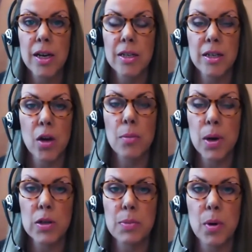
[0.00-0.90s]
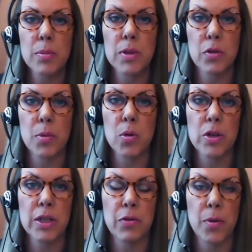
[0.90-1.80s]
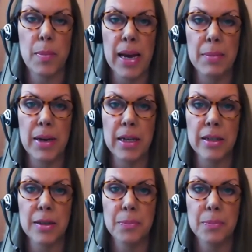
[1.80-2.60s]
So most problems reported for babies.